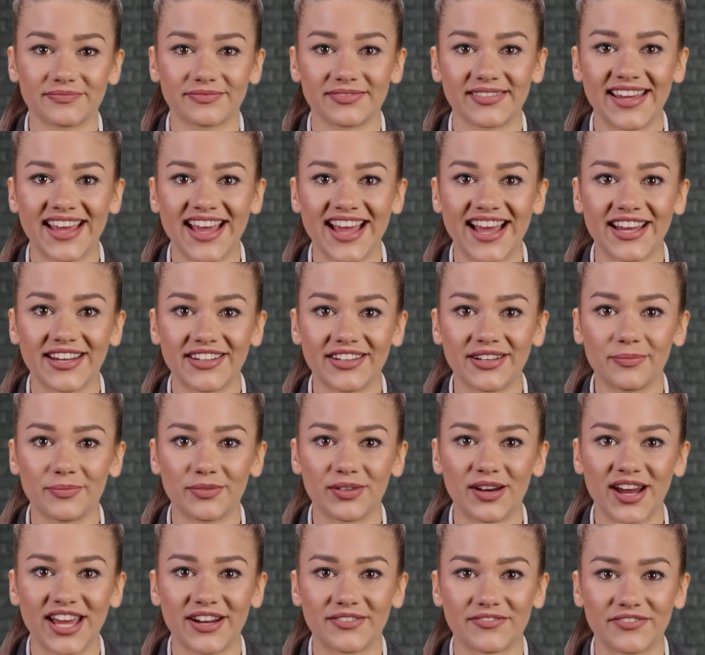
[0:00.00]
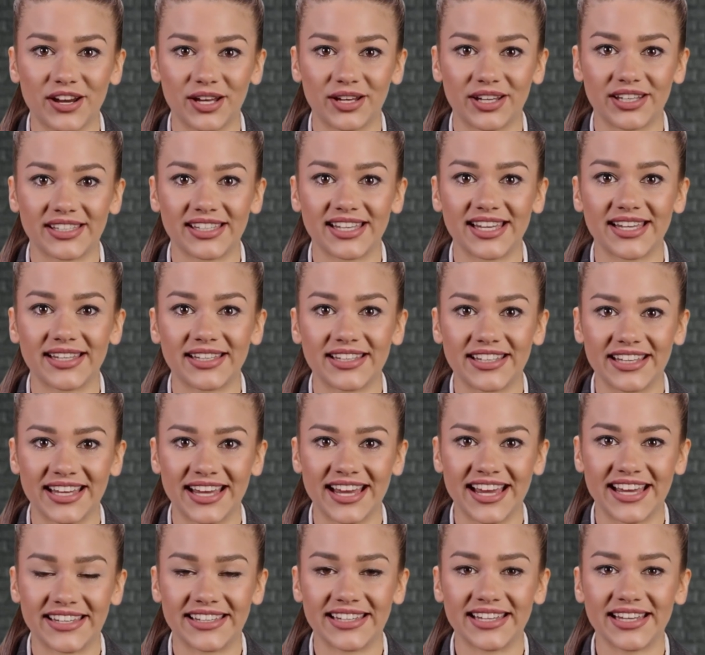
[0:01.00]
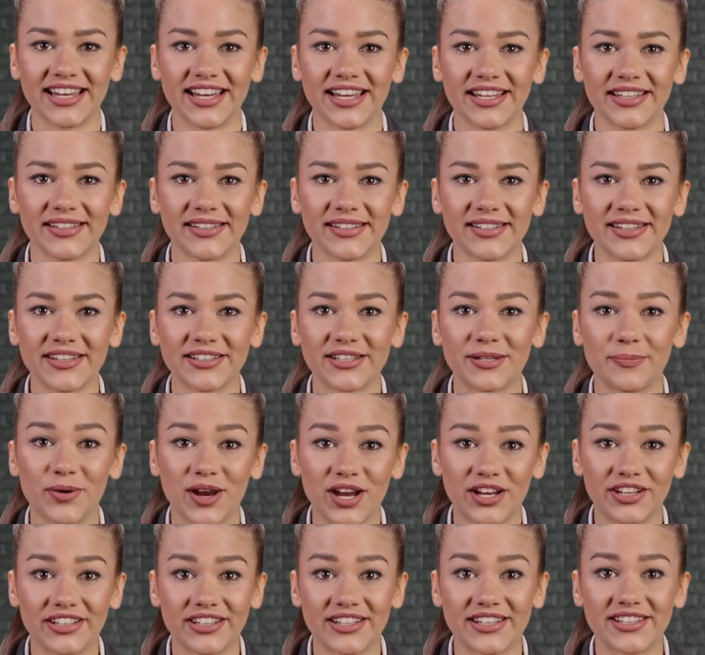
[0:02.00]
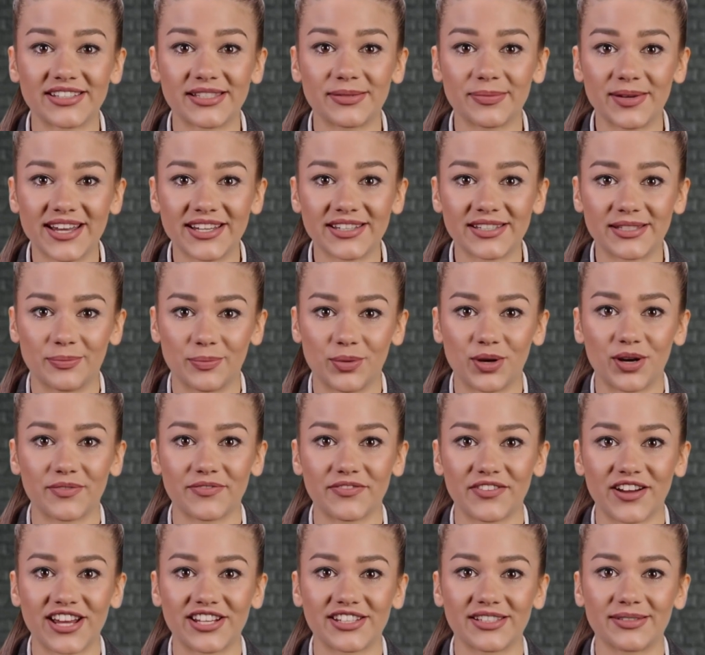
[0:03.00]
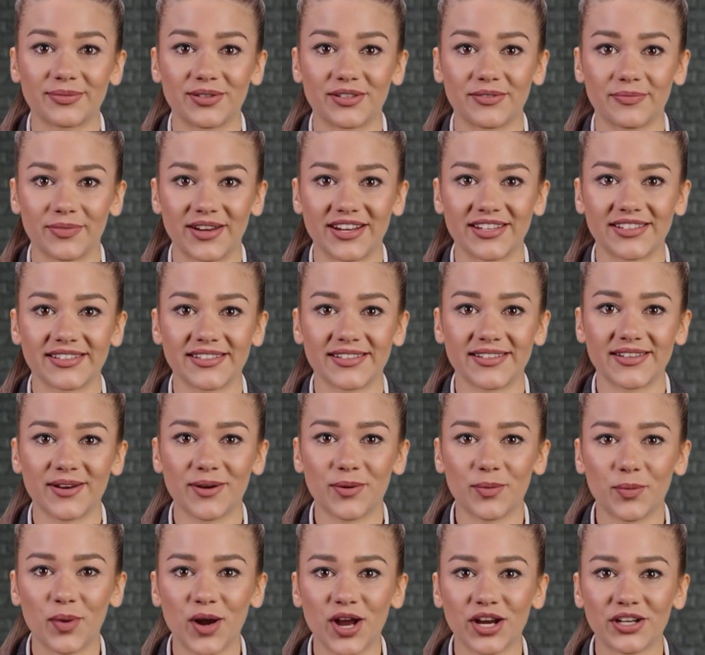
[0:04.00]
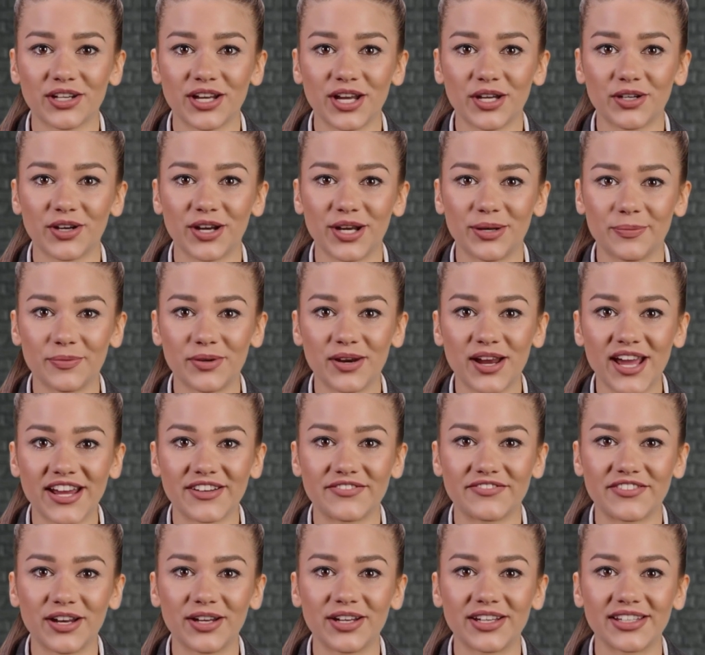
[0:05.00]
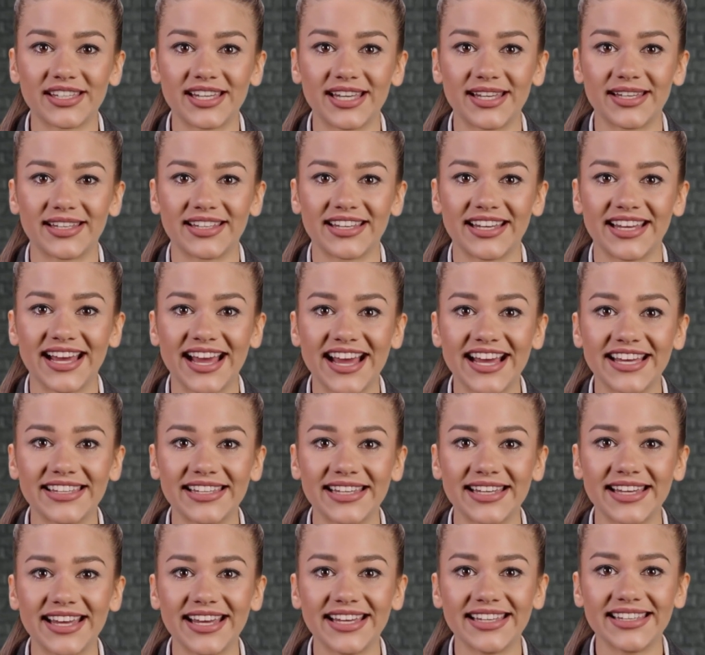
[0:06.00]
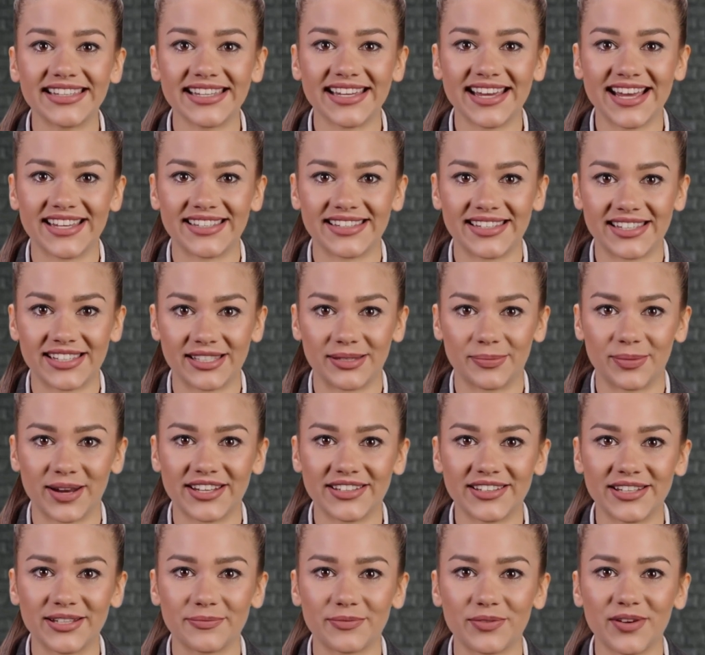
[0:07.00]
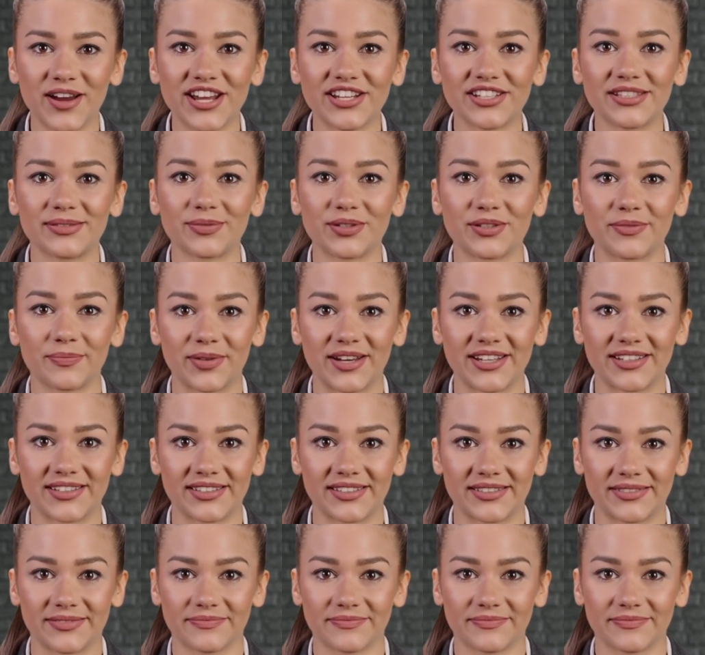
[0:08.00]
Higher implied volatility indicates that the market expects more price movement, while lower implied volatility indicates less expected price movement.